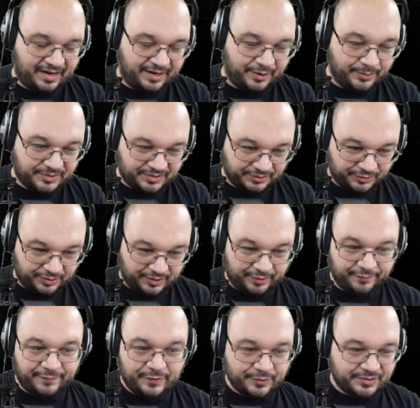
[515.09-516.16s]
I know it's a little
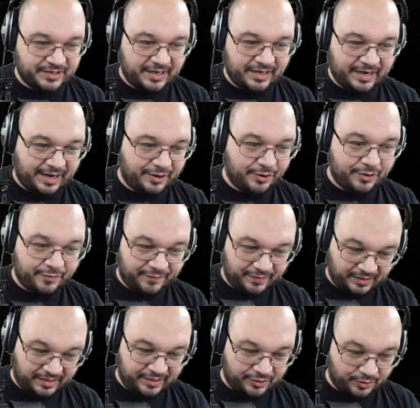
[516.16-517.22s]
confusing, and I know you feel
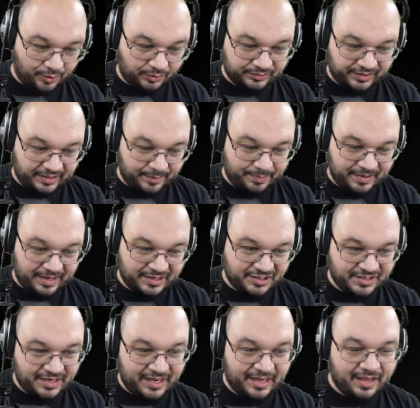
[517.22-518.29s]
like you all need a
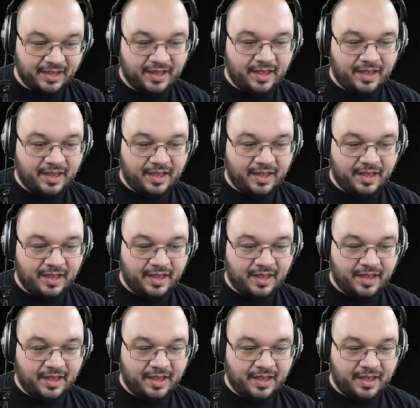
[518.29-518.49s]
PhD,